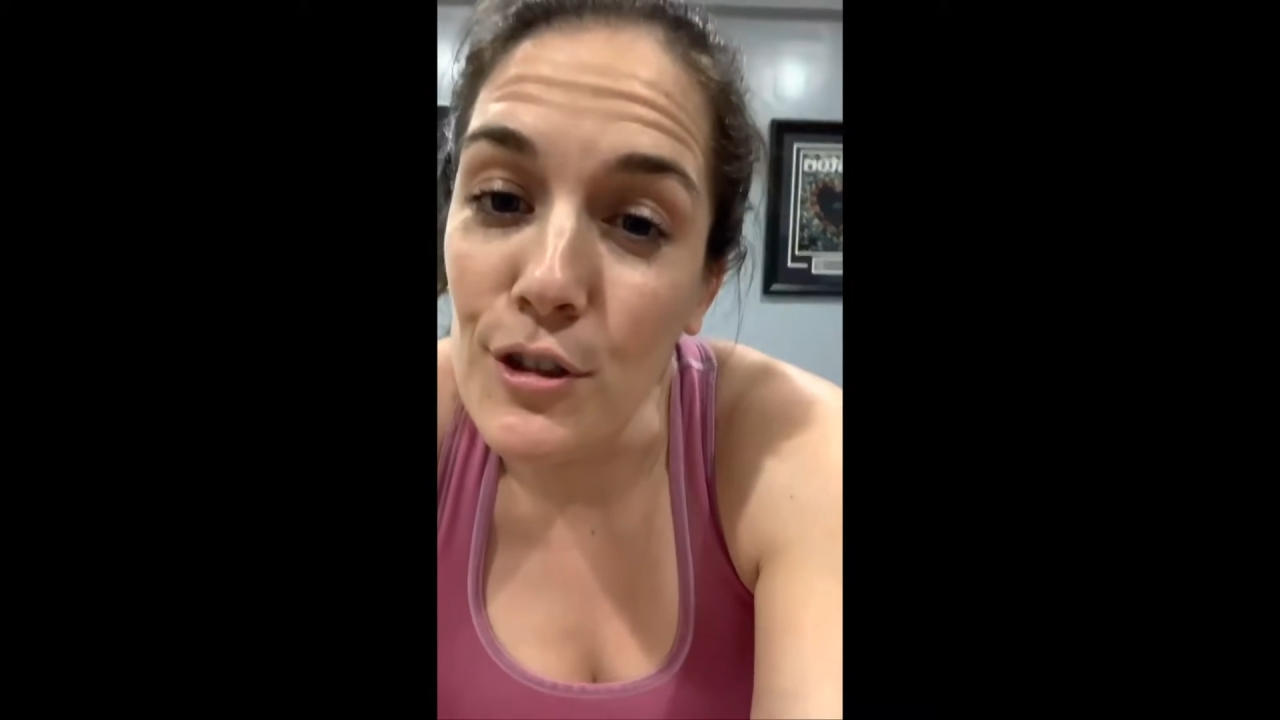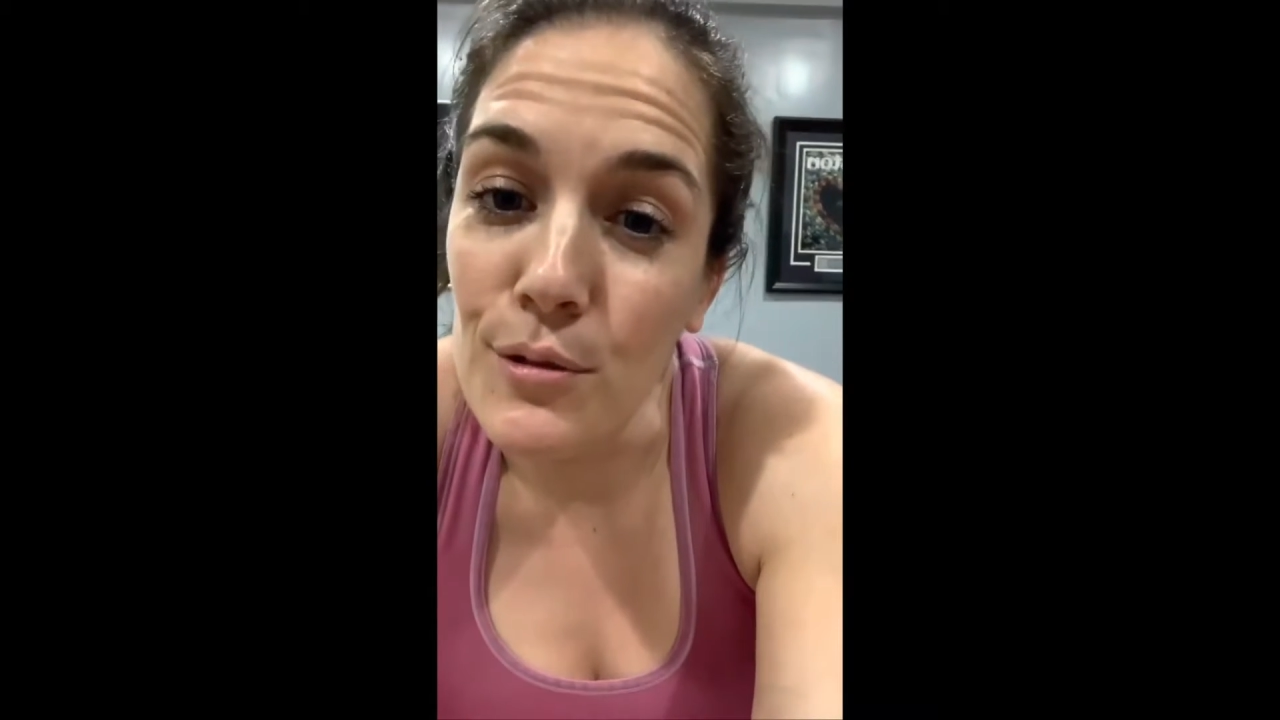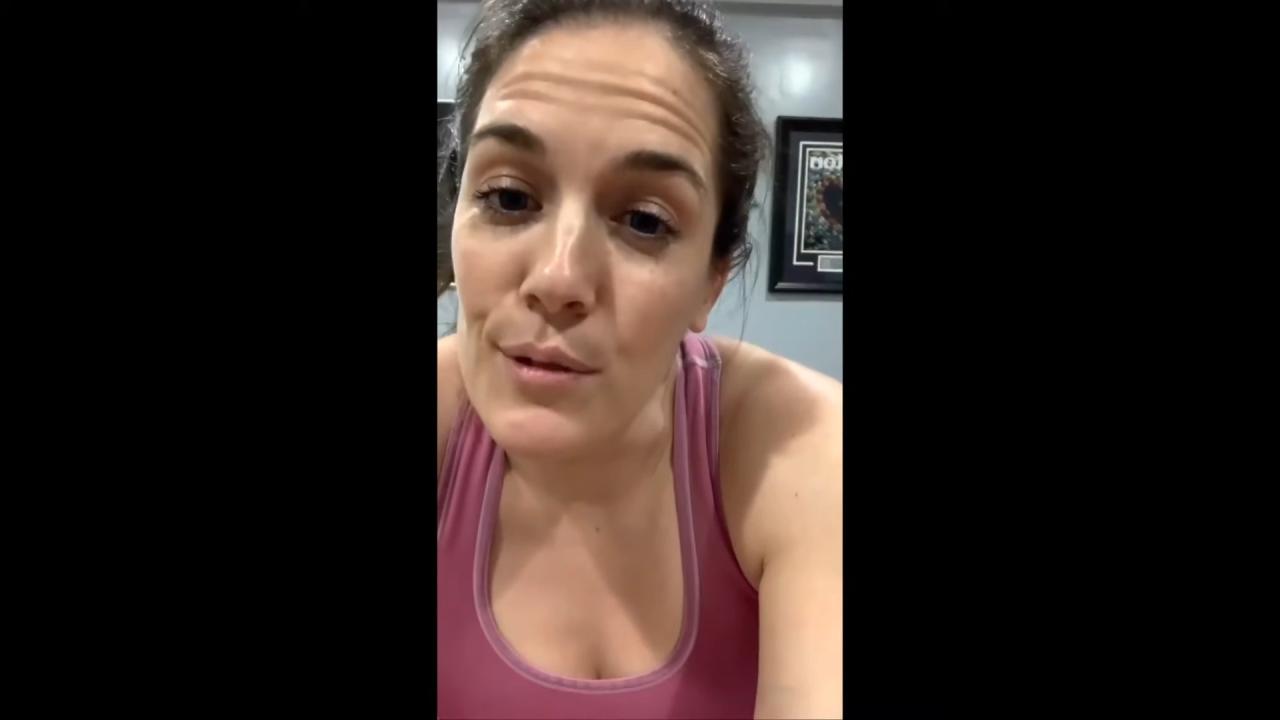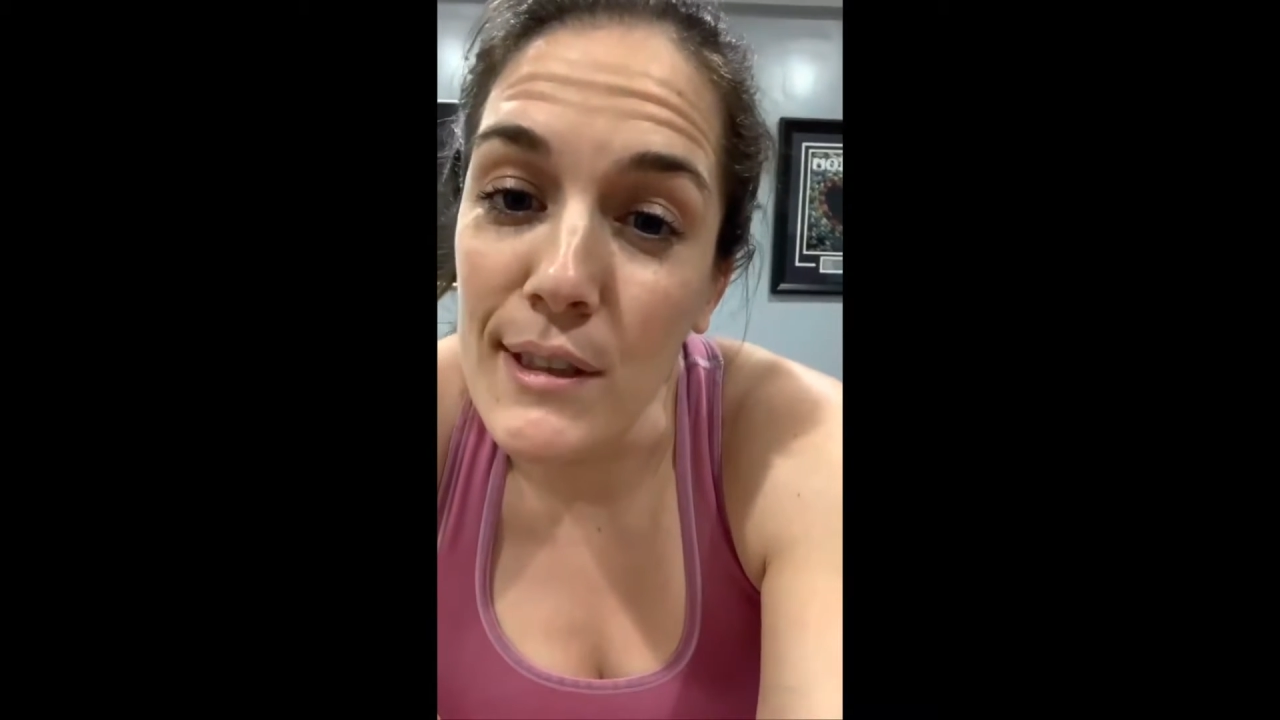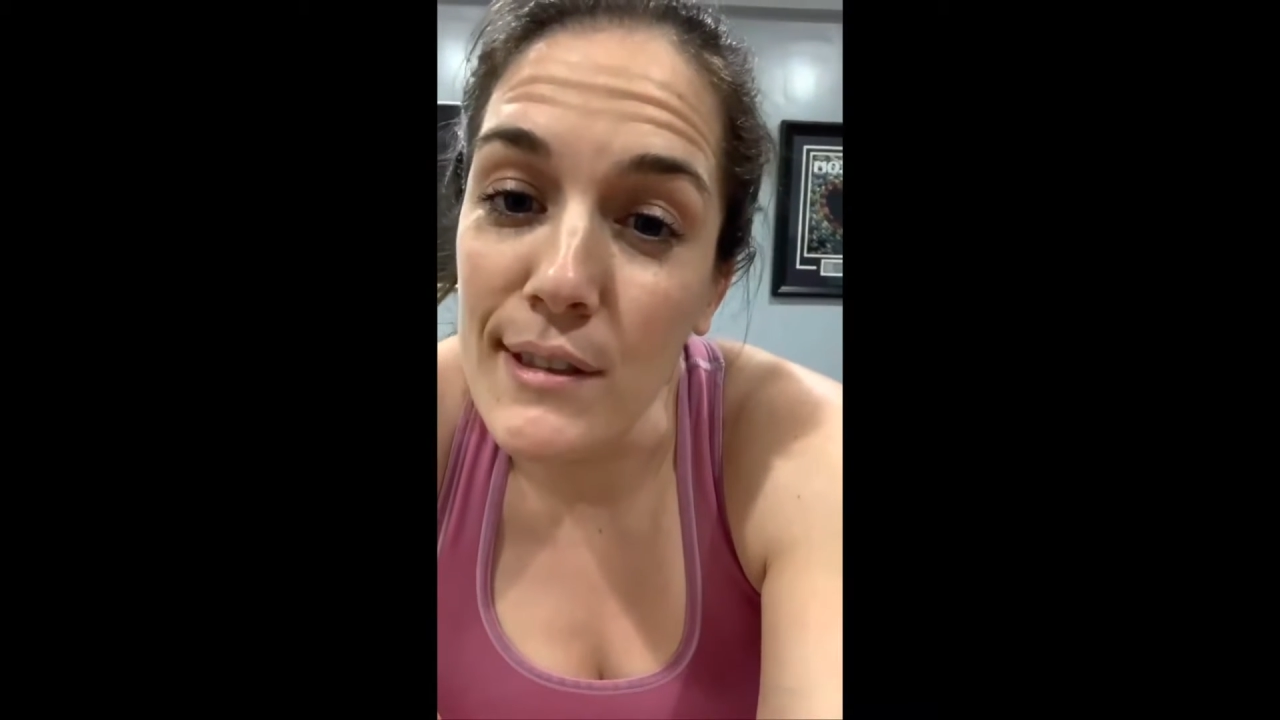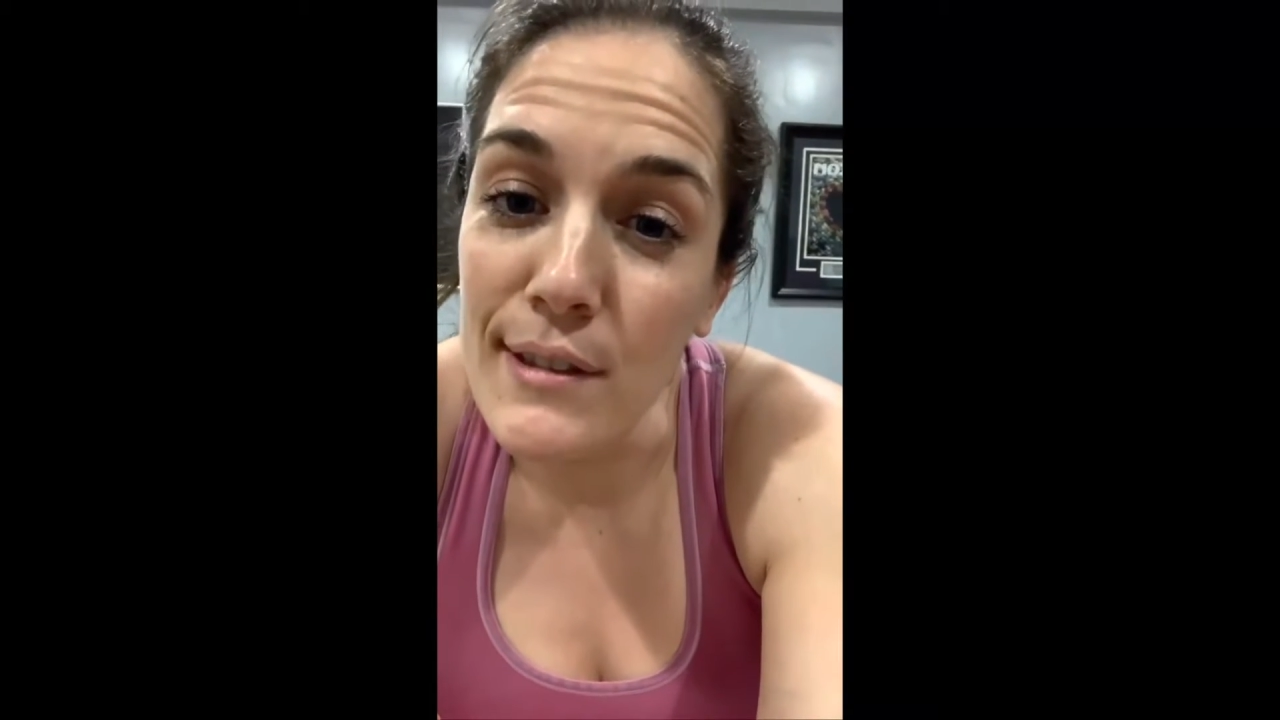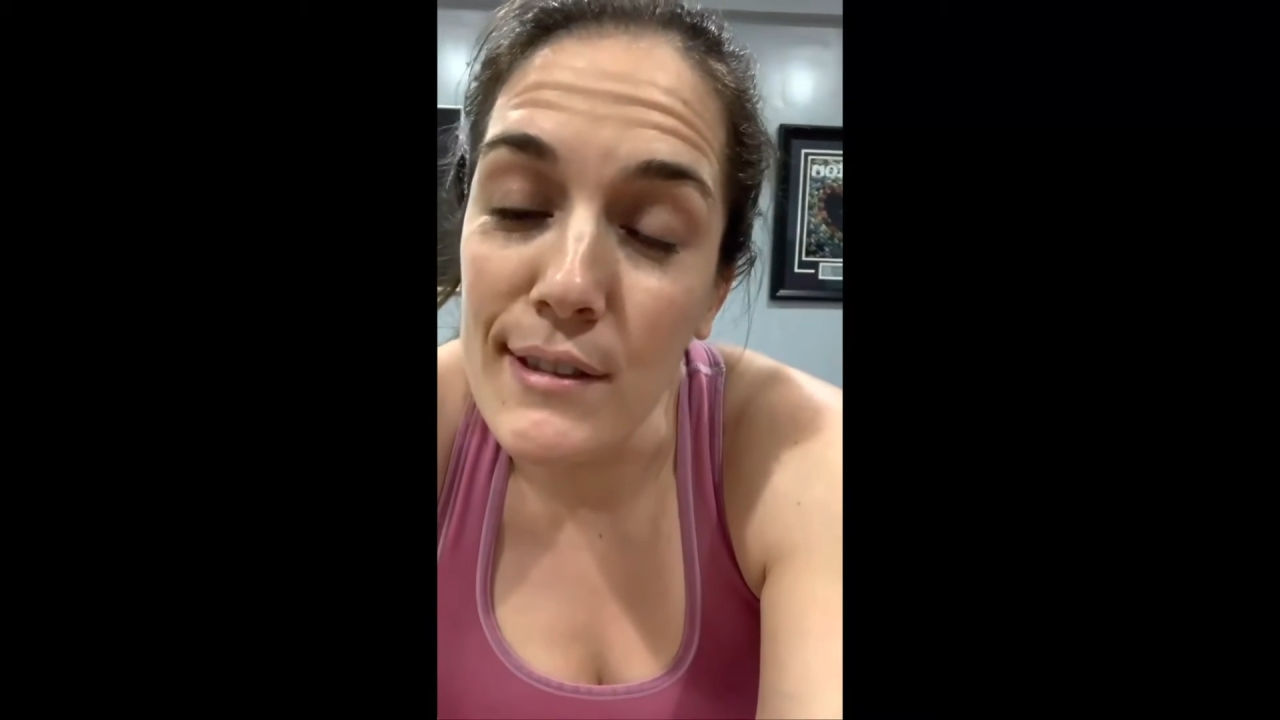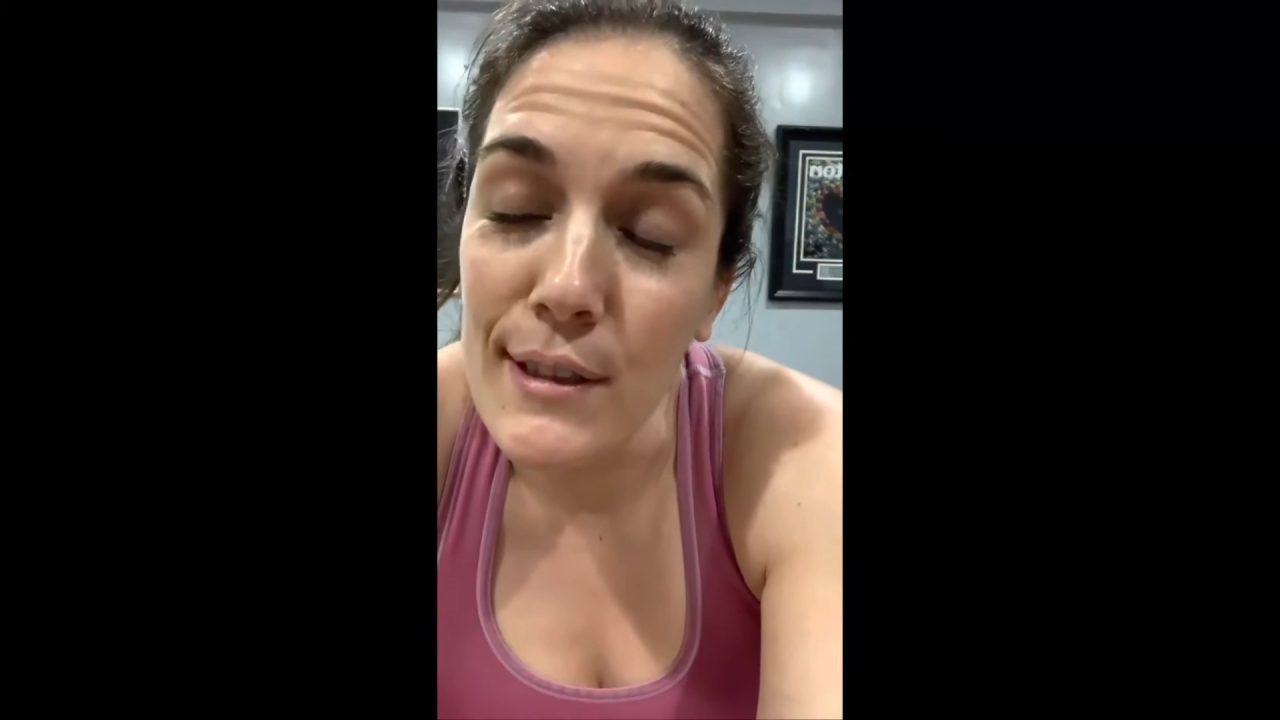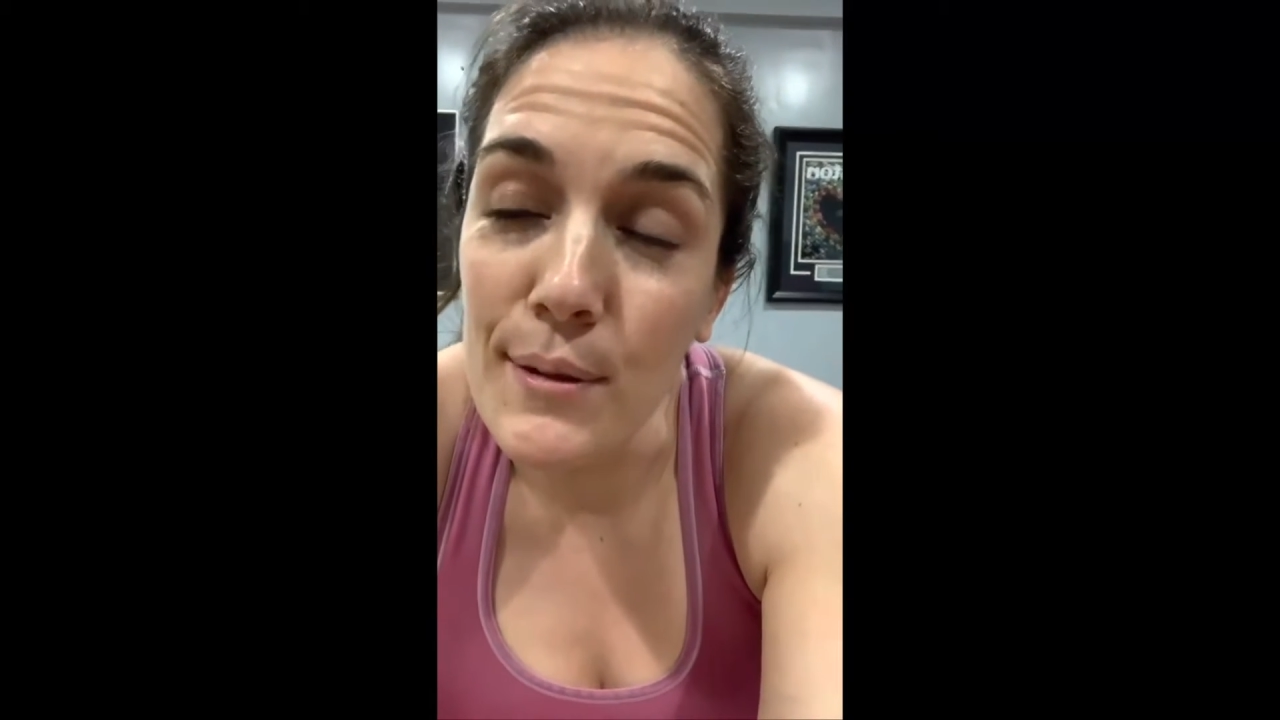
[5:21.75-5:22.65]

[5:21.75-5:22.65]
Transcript: we'll see what